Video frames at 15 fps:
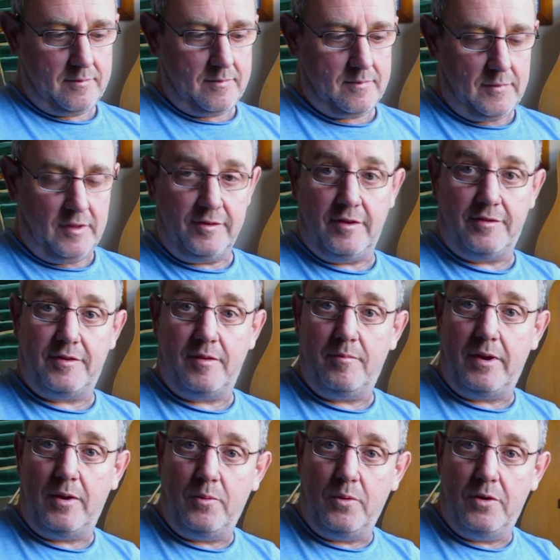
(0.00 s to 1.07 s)
is just
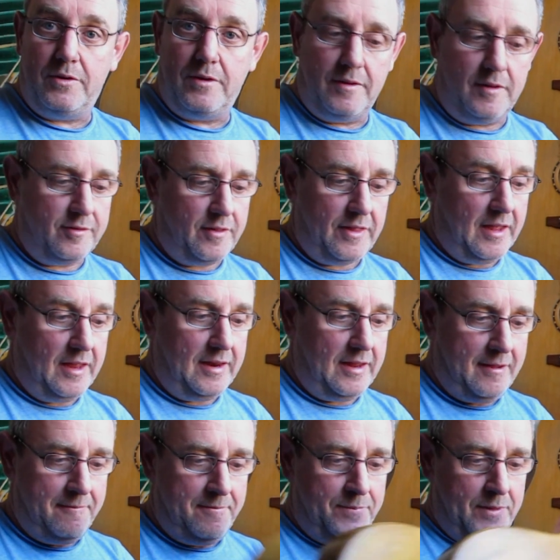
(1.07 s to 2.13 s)
simply wood. There's nothing in it.
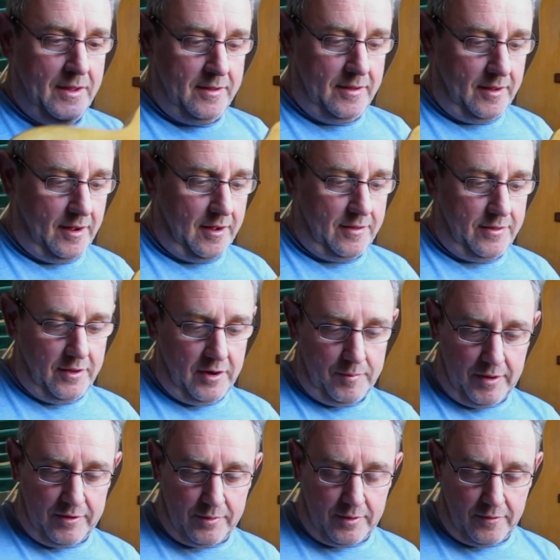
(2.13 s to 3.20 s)
The only
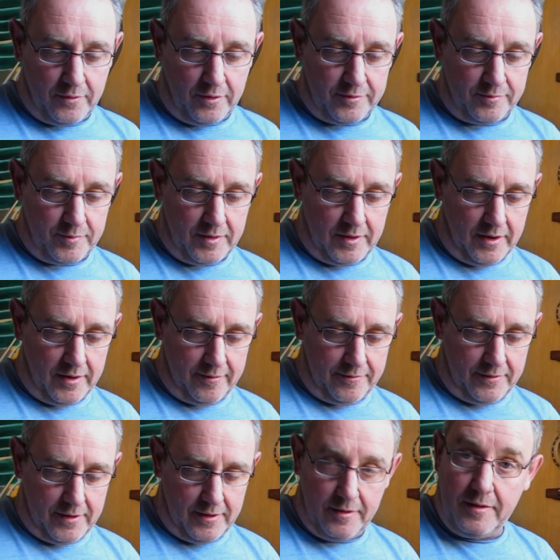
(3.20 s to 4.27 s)
bits where you've got some kind
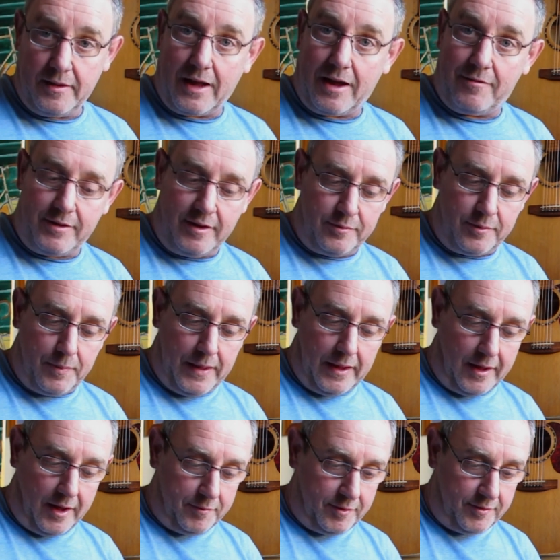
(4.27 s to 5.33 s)
of cavities with
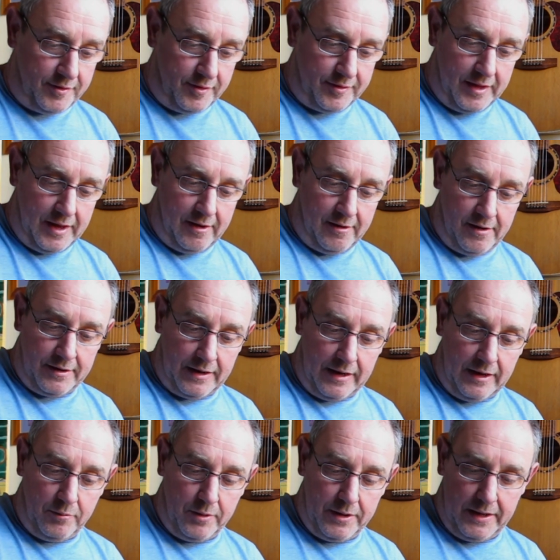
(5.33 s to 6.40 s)
pickups is just here and a
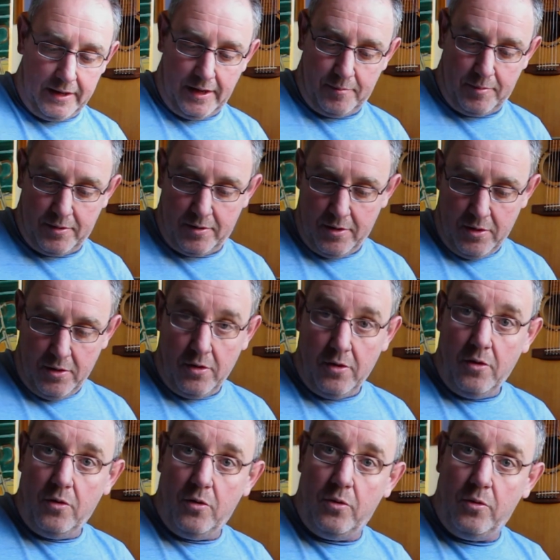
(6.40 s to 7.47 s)
little one here, but
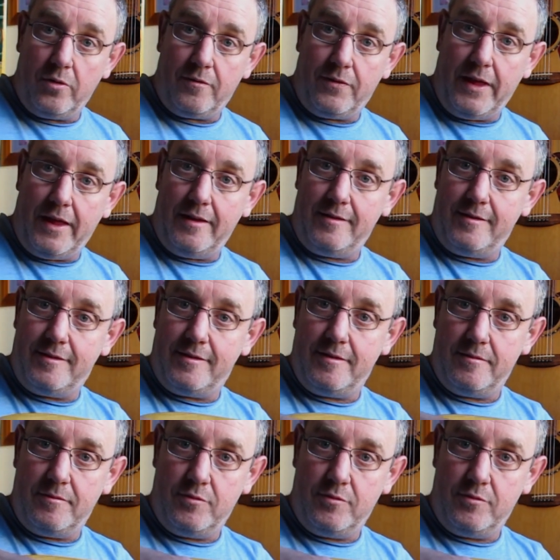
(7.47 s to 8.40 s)
all of this,